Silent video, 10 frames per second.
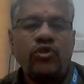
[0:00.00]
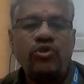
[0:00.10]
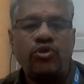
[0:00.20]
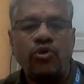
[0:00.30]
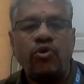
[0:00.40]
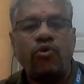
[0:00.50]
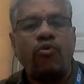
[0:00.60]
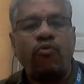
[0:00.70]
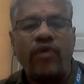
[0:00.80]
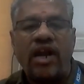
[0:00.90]

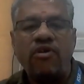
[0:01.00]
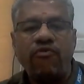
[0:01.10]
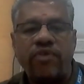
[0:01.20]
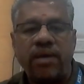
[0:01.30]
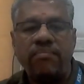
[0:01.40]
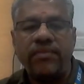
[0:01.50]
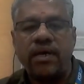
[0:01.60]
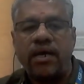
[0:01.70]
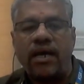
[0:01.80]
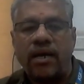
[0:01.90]
So we'll have to frame
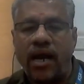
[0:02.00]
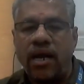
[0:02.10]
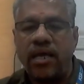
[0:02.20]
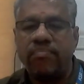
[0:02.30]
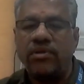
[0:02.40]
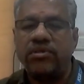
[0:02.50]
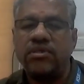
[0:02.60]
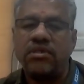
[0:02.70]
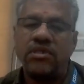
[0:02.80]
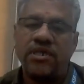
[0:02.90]
the null
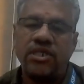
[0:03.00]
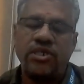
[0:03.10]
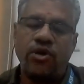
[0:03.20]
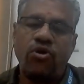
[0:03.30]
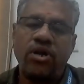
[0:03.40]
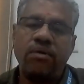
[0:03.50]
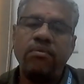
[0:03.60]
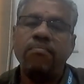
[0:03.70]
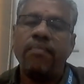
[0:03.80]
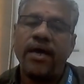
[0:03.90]
hypothesis. It is denoted
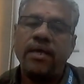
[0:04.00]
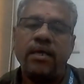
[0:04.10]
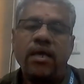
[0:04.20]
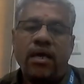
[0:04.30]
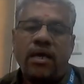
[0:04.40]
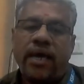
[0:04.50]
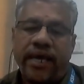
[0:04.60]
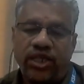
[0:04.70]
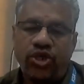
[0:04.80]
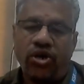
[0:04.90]
by
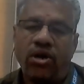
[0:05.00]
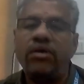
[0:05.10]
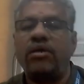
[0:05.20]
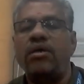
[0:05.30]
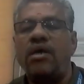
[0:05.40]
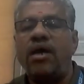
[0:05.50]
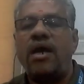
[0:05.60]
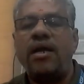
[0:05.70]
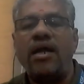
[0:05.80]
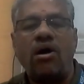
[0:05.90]
H naught,
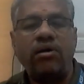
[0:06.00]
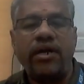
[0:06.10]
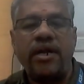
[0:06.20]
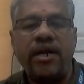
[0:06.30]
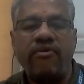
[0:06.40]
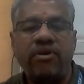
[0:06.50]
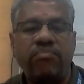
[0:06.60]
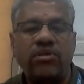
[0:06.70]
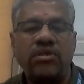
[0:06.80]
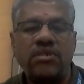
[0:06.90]
and the alternative
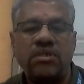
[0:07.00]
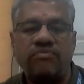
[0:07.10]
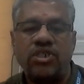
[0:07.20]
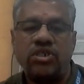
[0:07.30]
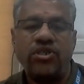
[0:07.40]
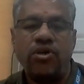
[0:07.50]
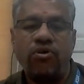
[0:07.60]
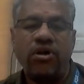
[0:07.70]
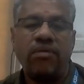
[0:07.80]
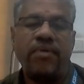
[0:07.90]
hypothesis which is
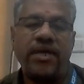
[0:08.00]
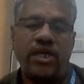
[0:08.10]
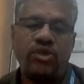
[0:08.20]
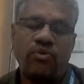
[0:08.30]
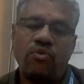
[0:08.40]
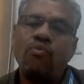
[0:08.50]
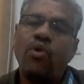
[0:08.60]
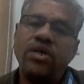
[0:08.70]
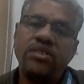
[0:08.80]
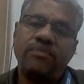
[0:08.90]
denoted by H1.
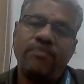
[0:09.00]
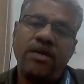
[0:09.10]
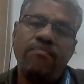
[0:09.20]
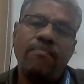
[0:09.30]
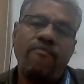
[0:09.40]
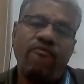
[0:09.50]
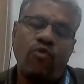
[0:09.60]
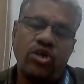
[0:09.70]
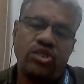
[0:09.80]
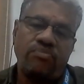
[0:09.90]
What does it mean?
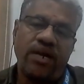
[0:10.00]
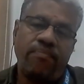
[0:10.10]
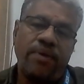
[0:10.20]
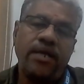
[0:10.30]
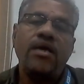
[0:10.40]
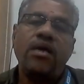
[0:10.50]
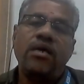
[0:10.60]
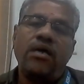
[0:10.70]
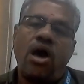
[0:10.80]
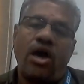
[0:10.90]
What is meant by
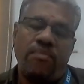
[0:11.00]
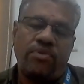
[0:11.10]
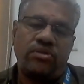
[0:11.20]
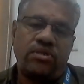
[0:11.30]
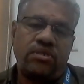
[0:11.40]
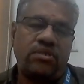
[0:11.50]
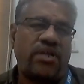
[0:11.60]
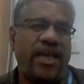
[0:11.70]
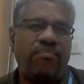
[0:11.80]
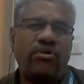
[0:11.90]
hypothesis?
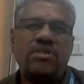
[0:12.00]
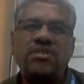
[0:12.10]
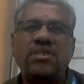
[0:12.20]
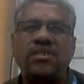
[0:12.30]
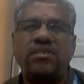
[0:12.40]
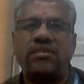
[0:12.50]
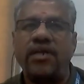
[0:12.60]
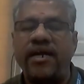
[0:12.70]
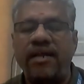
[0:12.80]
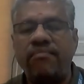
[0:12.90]
Hypothesis is
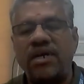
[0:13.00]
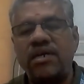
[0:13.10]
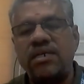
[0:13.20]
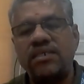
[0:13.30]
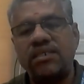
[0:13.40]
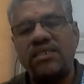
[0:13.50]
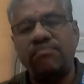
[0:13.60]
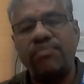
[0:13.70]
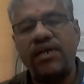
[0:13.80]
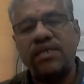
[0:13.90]
nothing but it is
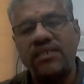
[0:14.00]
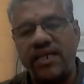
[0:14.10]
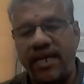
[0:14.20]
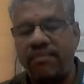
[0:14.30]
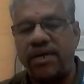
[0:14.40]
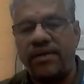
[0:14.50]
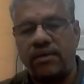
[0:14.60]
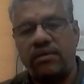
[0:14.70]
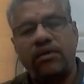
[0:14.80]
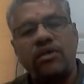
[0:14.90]
simply a statement.
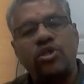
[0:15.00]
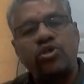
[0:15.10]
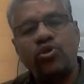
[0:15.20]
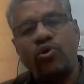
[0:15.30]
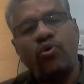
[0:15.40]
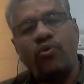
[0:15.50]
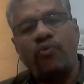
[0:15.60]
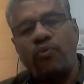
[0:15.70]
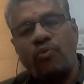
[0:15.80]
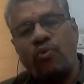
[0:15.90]

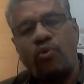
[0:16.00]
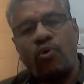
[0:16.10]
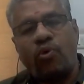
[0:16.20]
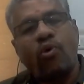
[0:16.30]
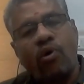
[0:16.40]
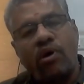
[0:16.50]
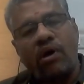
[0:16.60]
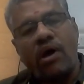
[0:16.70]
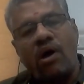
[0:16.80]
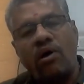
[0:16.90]
So
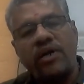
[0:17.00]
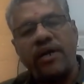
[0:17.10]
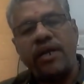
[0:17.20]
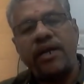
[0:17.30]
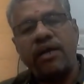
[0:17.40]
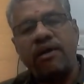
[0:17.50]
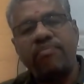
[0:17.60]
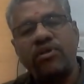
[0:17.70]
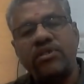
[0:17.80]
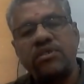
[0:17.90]
alternative
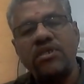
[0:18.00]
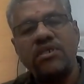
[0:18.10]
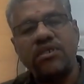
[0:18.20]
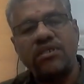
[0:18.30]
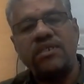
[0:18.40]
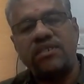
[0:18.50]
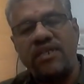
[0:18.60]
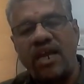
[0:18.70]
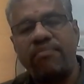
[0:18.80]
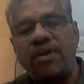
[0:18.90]
hypothesis is the
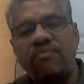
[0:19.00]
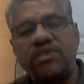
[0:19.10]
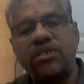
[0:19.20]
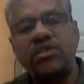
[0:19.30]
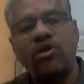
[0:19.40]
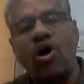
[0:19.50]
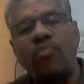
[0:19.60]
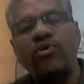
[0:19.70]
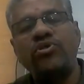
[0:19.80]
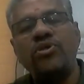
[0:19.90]
statement which is
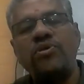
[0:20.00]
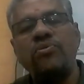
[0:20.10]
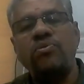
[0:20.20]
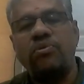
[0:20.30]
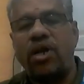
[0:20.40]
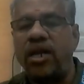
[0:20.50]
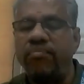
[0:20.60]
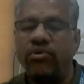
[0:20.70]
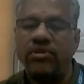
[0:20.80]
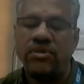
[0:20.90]
opposite to null
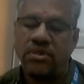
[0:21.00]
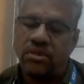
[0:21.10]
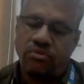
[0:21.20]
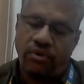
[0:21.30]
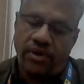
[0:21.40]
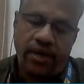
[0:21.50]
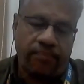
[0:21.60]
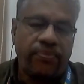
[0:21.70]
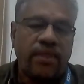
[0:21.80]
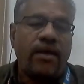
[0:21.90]
hypothesis.
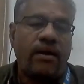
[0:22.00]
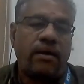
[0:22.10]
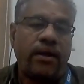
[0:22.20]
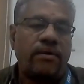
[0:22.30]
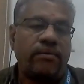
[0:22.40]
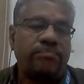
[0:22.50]
Okay, right.